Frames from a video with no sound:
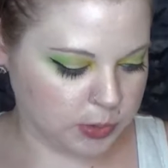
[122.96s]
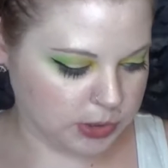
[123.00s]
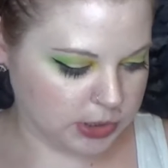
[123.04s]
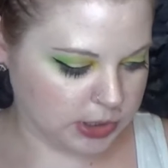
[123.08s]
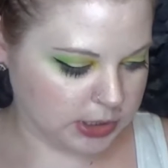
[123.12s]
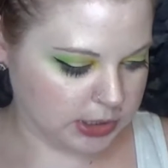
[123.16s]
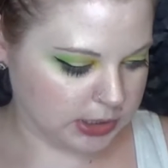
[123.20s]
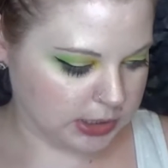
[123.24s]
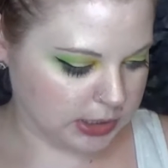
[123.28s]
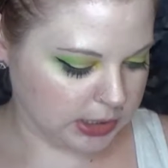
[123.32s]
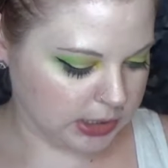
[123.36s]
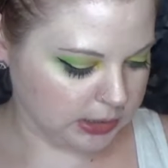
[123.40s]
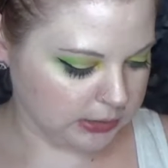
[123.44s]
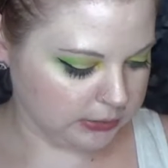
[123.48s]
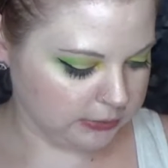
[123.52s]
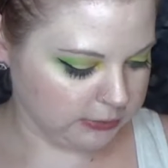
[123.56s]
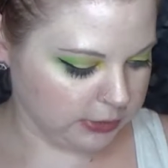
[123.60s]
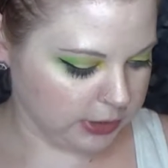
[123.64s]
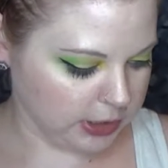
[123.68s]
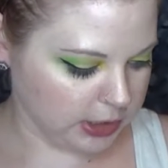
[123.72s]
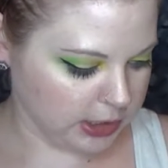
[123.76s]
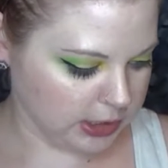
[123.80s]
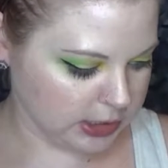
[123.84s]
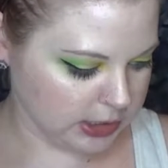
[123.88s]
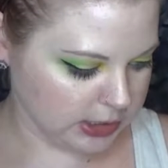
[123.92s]
sensitive
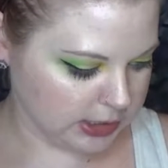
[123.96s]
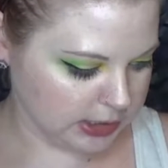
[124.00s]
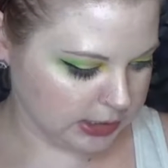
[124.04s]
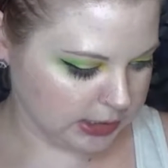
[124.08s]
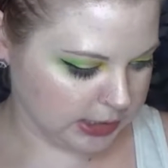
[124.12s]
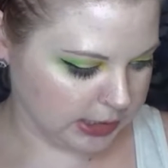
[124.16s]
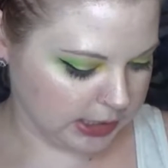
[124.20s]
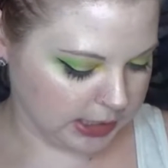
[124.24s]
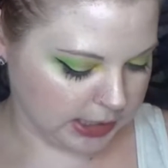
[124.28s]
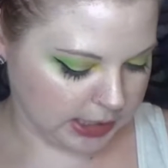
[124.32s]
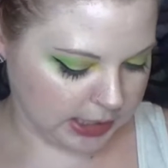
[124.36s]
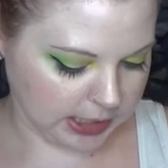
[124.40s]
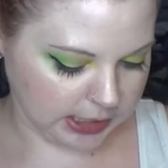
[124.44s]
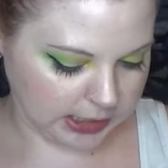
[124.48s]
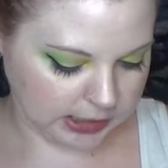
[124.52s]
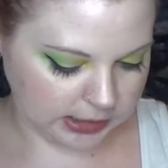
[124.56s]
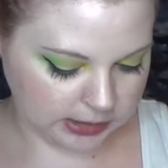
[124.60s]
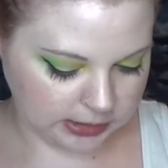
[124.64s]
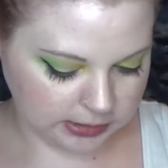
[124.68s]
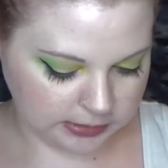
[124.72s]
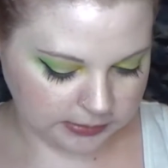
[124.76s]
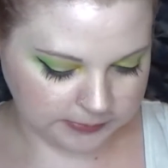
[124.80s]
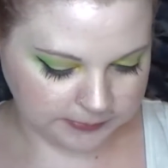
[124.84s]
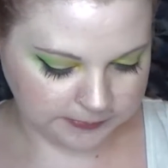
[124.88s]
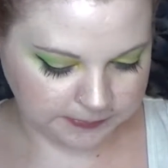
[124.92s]

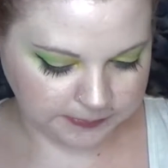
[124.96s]
skin.